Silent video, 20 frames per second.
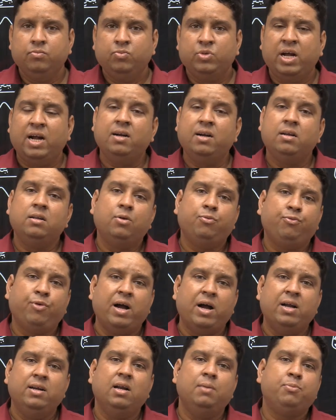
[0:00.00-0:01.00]
and the
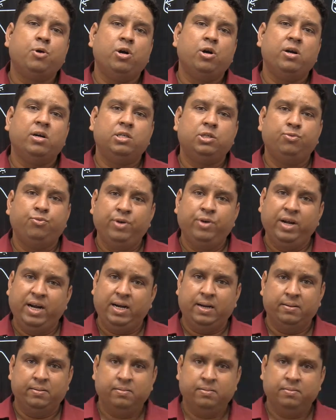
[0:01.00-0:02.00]
final product's
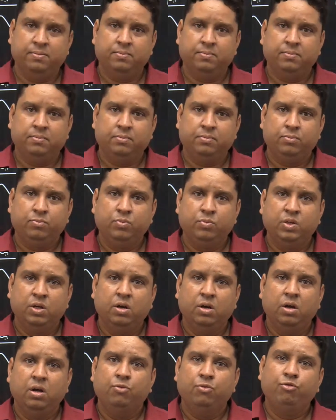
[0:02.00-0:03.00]
weight
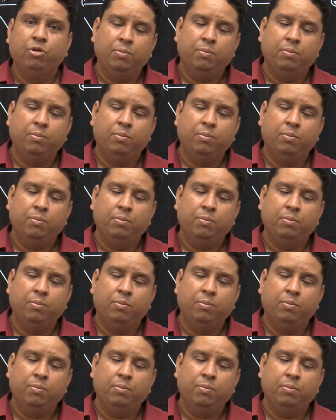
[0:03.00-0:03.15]
will